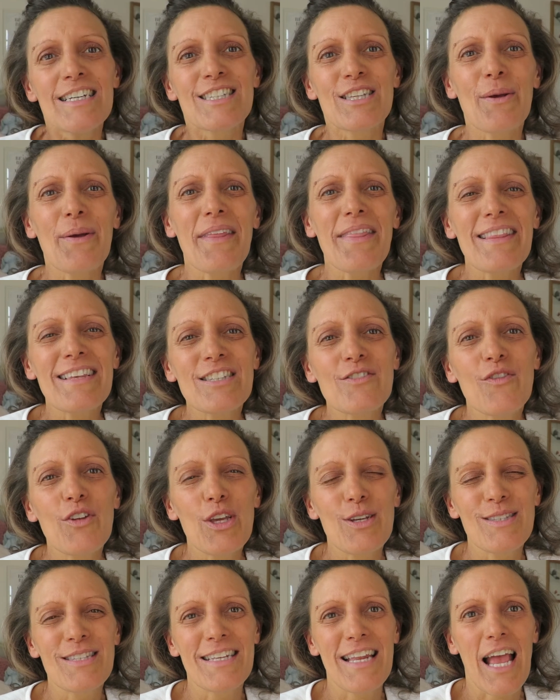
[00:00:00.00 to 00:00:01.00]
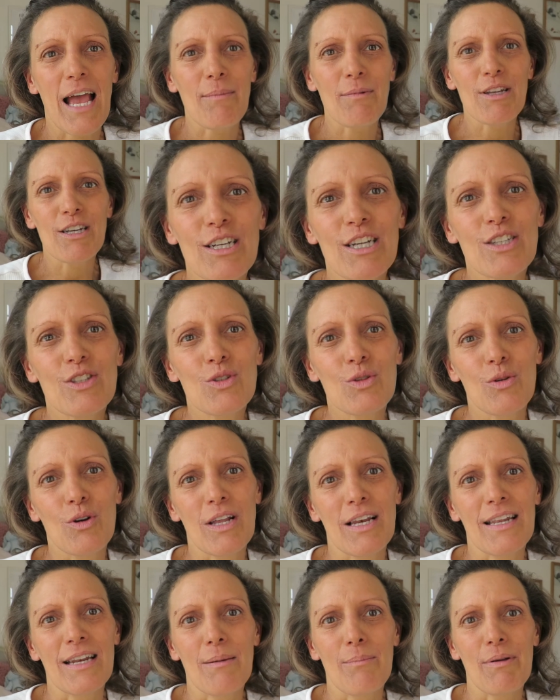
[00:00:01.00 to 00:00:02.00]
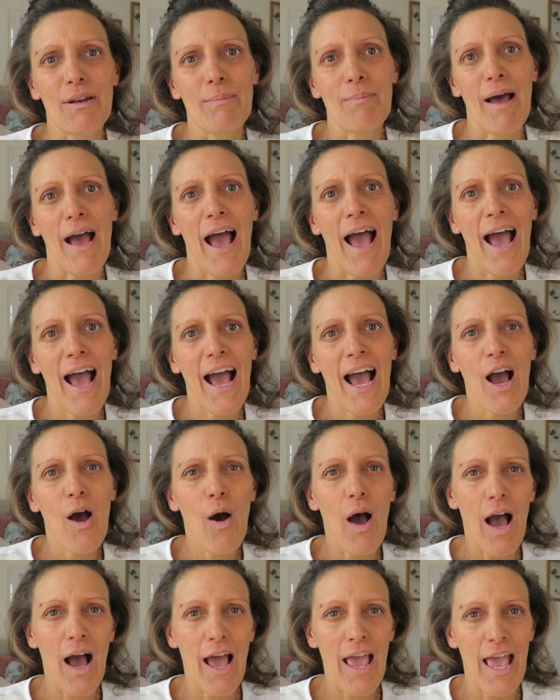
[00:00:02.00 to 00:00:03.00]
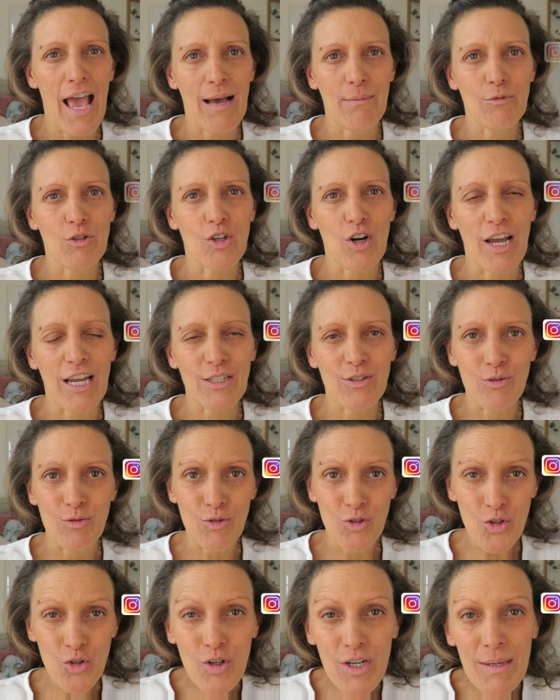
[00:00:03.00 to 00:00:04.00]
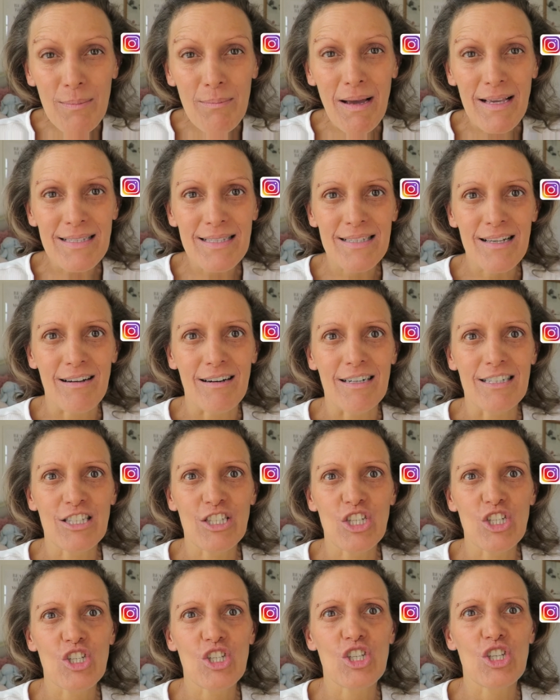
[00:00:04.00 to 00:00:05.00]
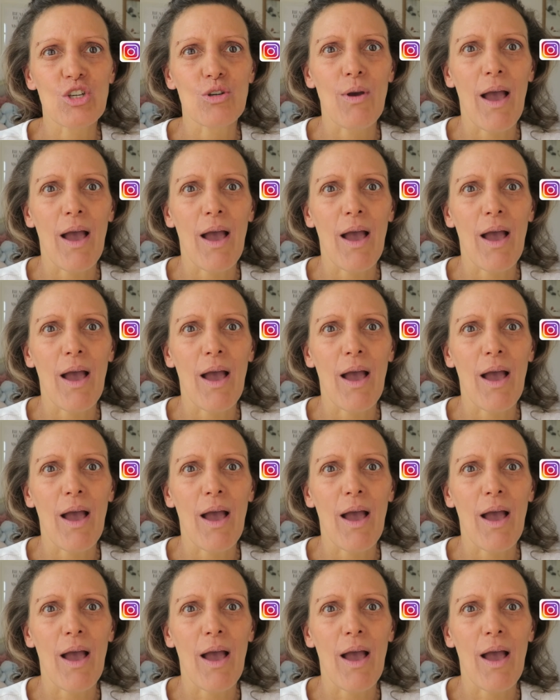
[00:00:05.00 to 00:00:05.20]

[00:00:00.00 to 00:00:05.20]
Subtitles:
So in this video today, I'm going to talk a little bit about how I am trying to treat my scar tissue,